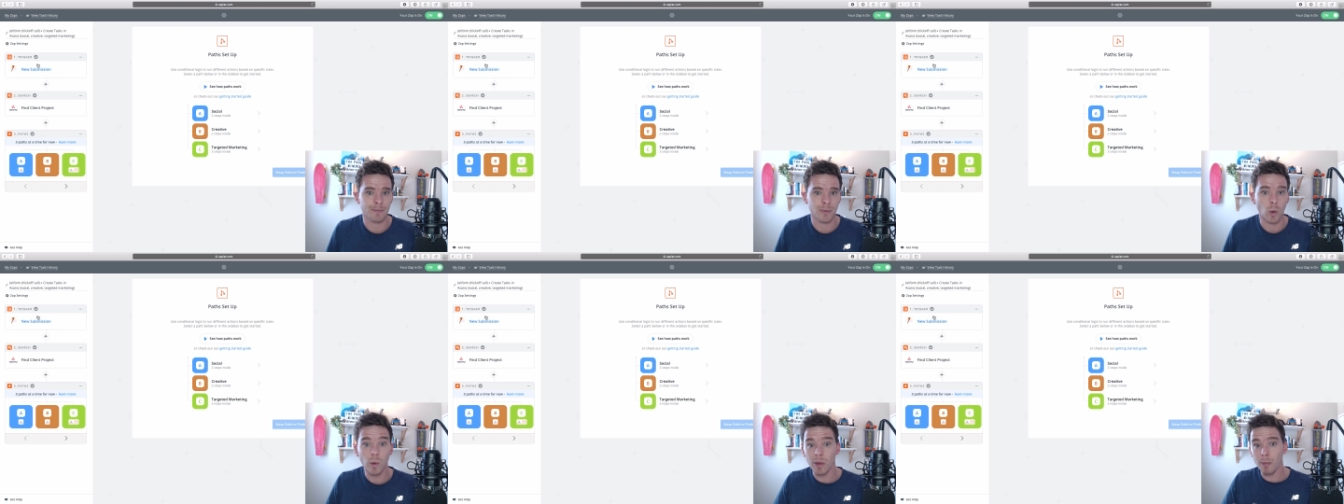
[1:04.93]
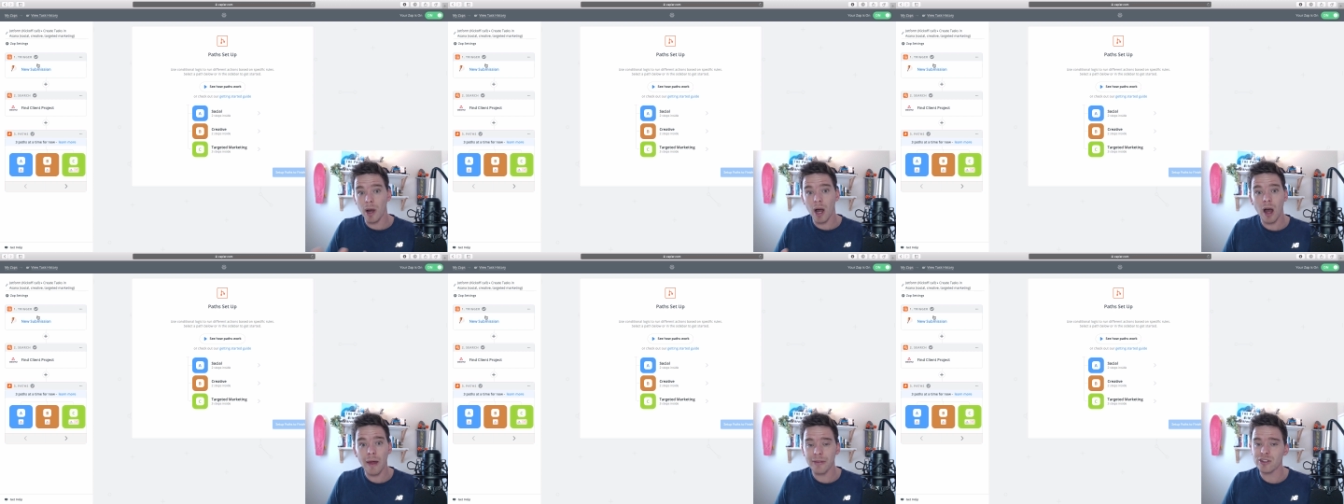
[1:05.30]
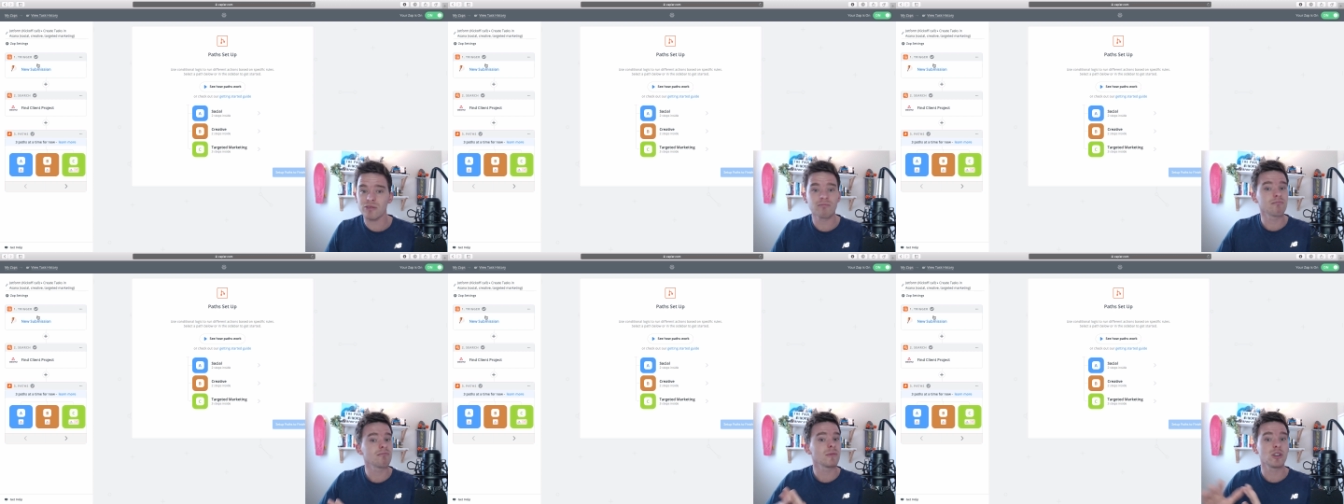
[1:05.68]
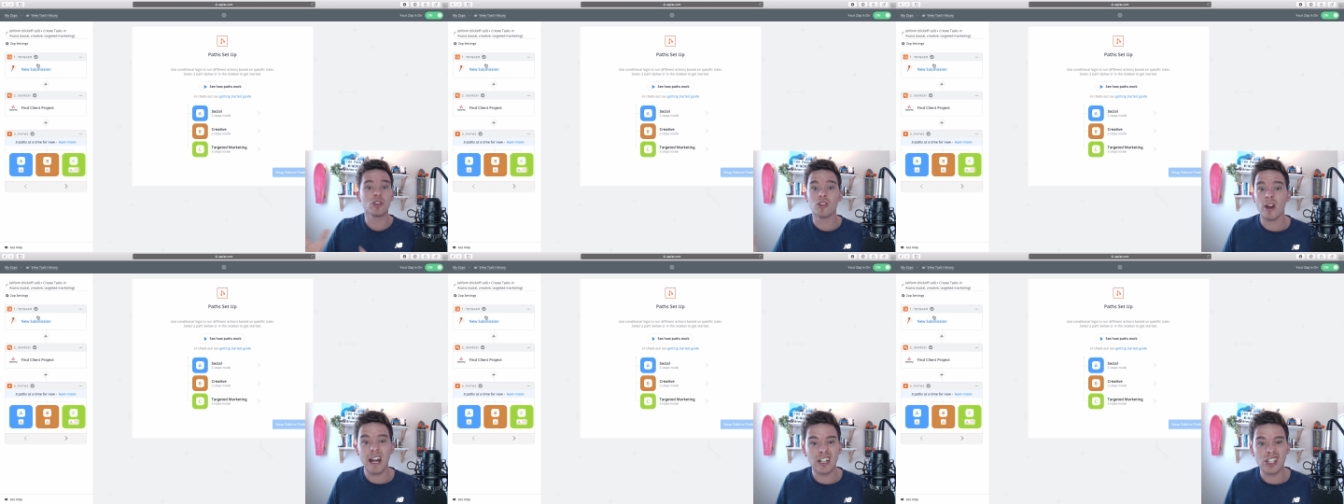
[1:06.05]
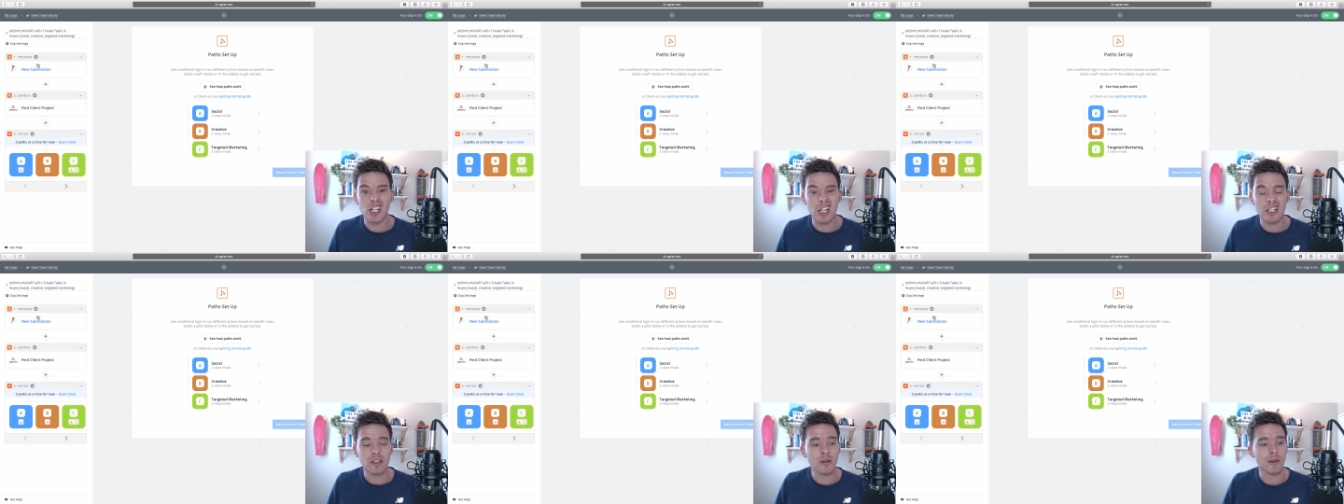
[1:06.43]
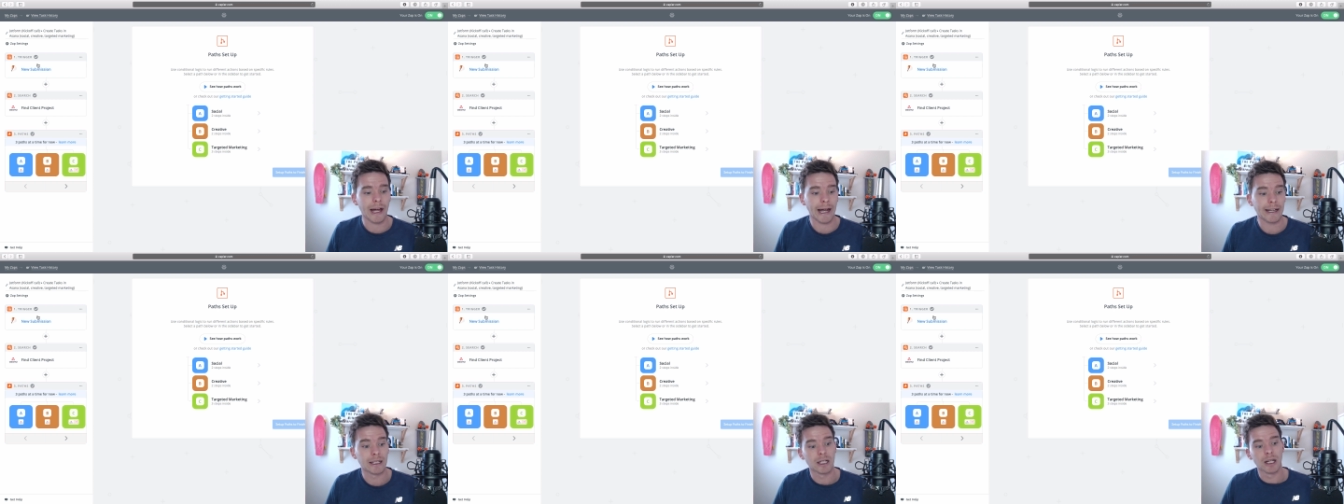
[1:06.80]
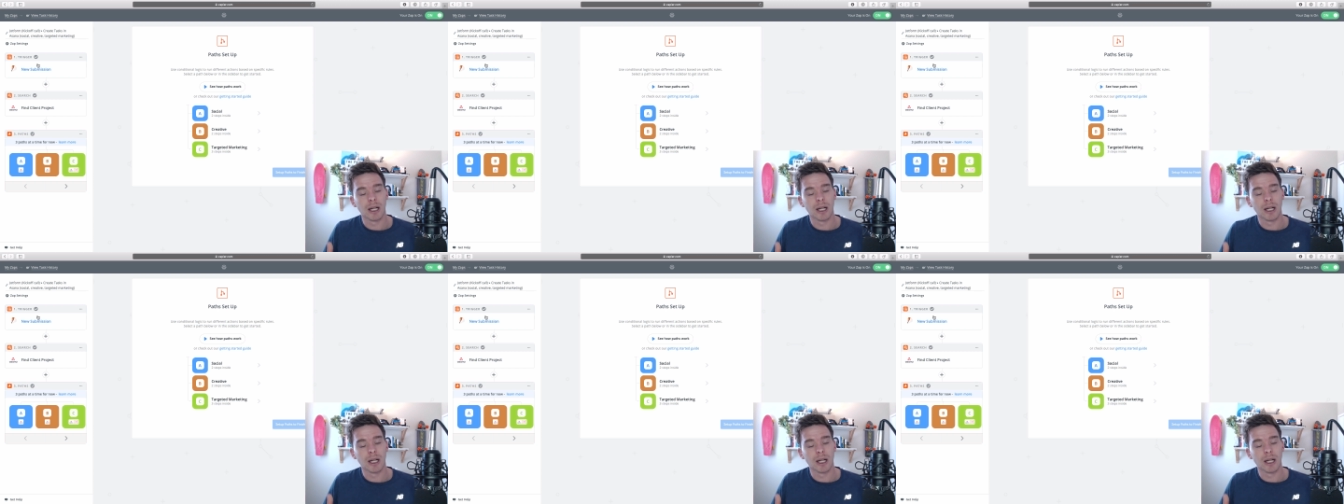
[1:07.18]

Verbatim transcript: With paths, you don't actually need to do that.